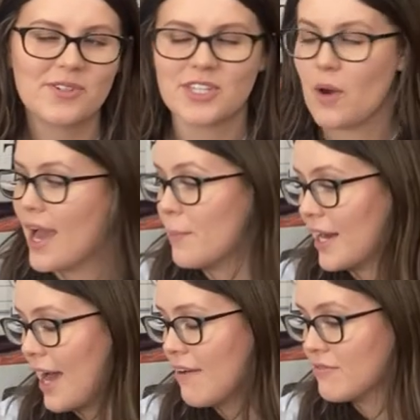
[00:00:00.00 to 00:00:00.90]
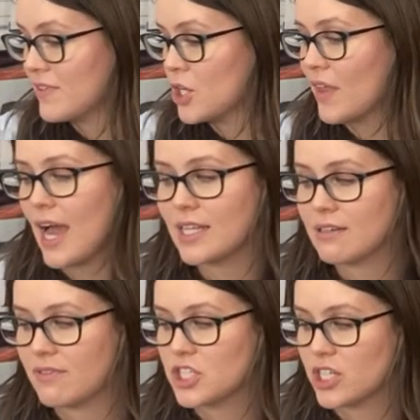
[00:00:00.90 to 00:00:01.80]
So, but I have, you know, the Eileen
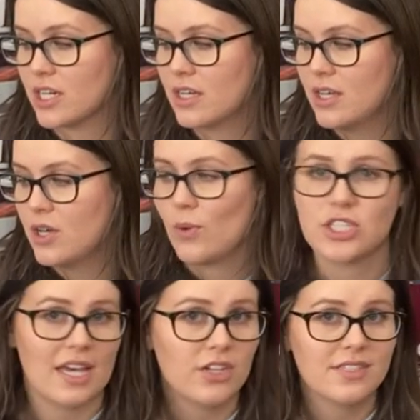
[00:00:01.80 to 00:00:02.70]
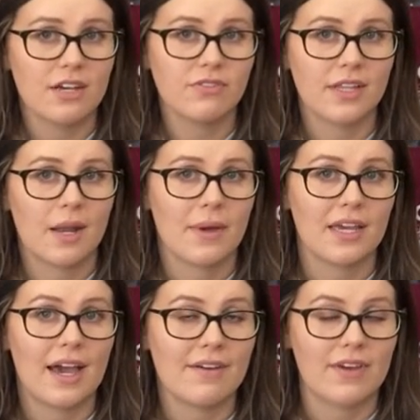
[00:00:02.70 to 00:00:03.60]
Fisher, which that could sell for a lot of money.
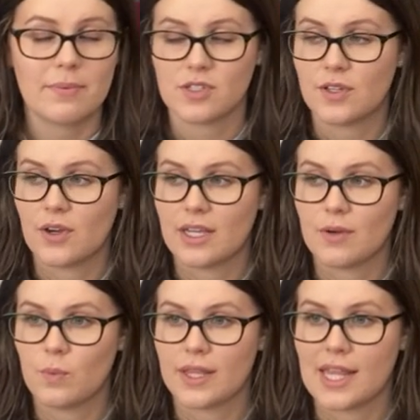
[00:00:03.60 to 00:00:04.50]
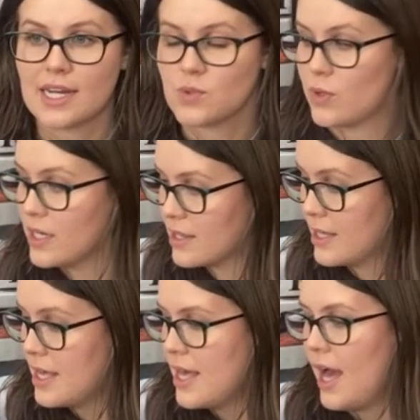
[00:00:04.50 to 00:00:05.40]
I have absolutely no idea what that is worth.
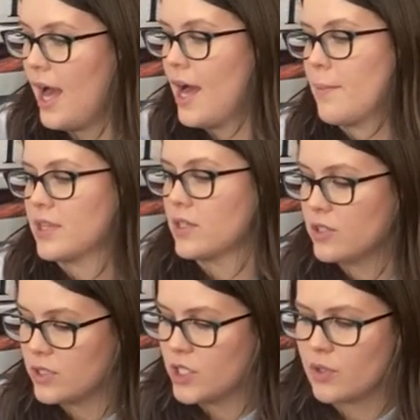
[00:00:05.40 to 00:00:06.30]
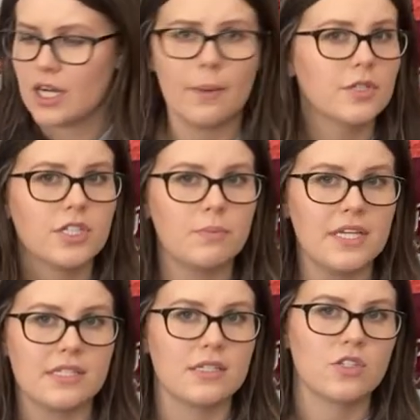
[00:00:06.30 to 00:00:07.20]
Um, the Lulu, a couple of good
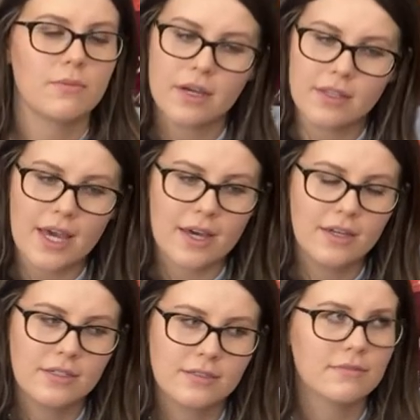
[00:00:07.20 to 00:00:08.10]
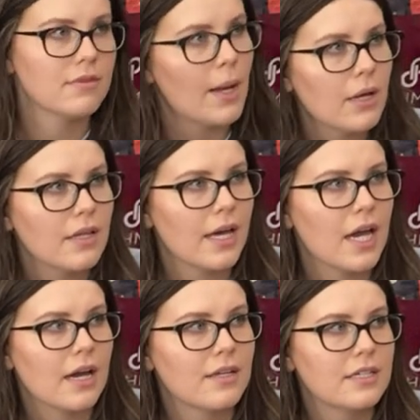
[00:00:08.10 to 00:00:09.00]
pieces. So I'm not like, I'm not
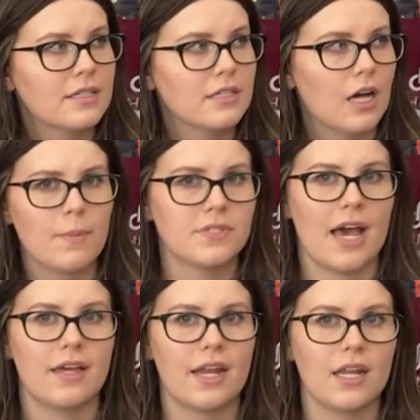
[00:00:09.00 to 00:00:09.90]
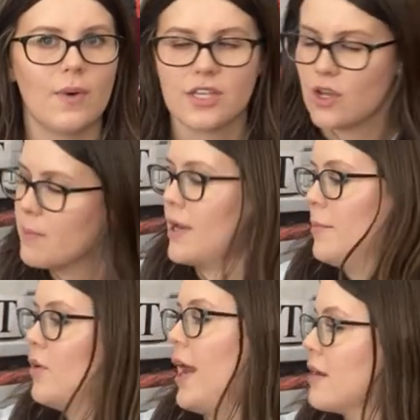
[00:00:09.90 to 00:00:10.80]
like upset in any way. So I'm, I'm
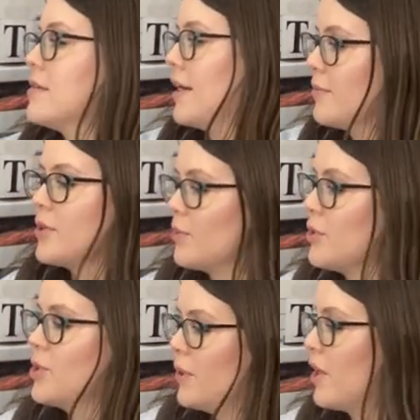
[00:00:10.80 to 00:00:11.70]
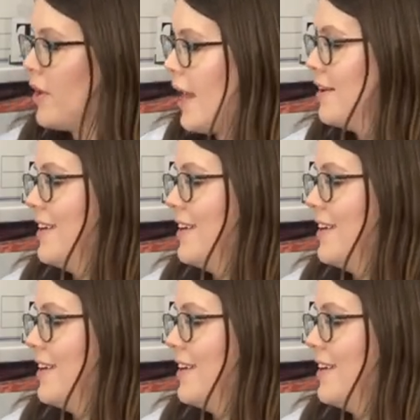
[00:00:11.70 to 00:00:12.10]
okay. We're, we're doing okay.